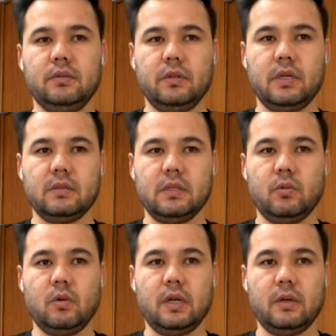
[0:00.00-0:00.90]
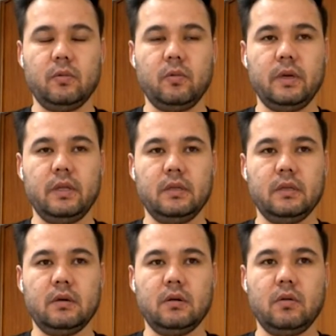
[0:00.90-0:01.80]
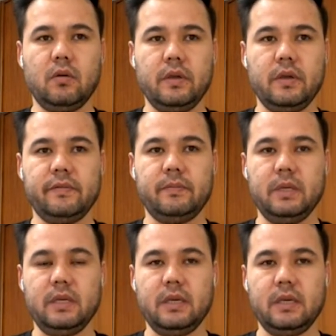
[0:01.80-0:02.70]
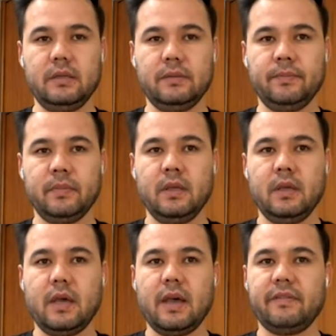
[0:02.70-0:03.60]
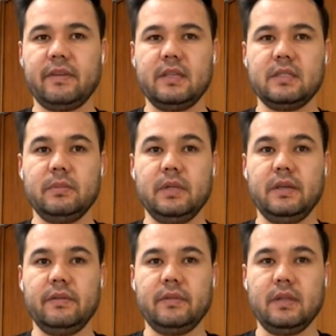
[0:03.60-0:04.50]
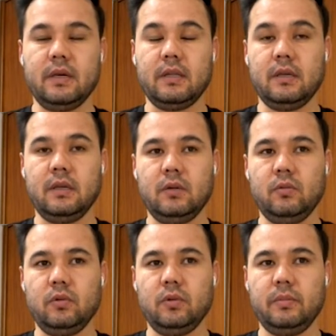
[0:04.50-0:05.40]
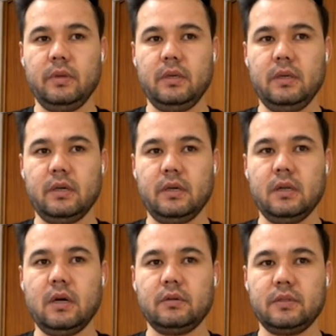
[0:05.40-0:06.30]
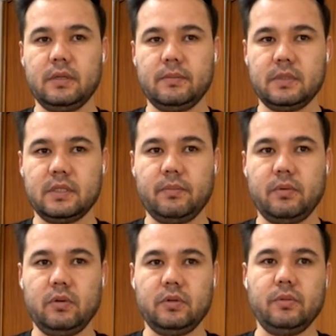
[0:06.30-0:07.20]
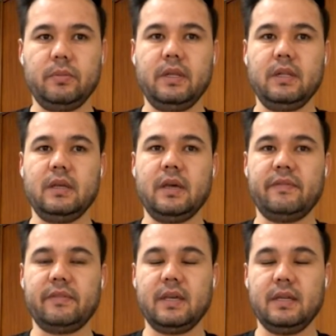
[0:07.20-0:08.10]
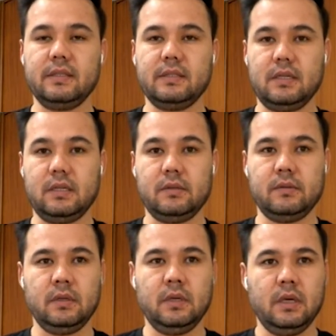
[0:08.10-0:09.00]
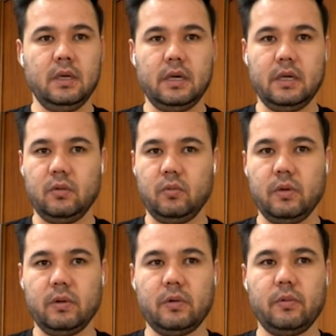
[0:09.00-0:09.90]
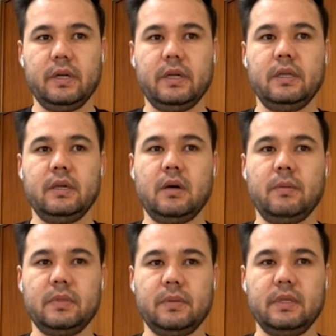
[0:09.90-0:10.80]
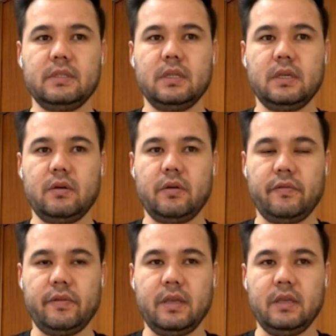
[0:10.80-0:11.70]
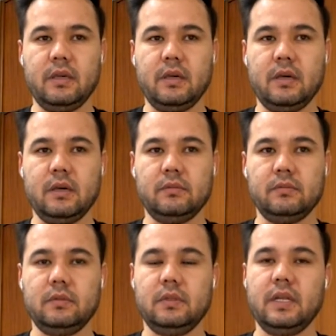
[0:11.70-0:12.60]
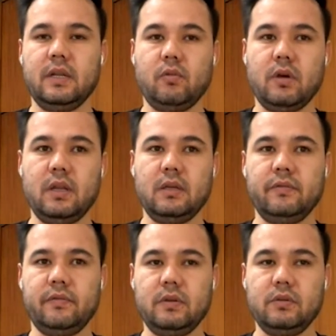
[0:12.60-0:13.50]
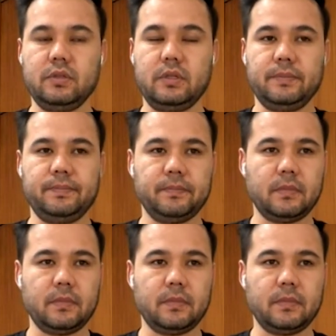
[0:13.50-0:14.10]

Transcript: in 2001, when OAF began, Afghans believed that it would be a long-term support to build Afghanistan. And we were very optimistic of a non-violent future.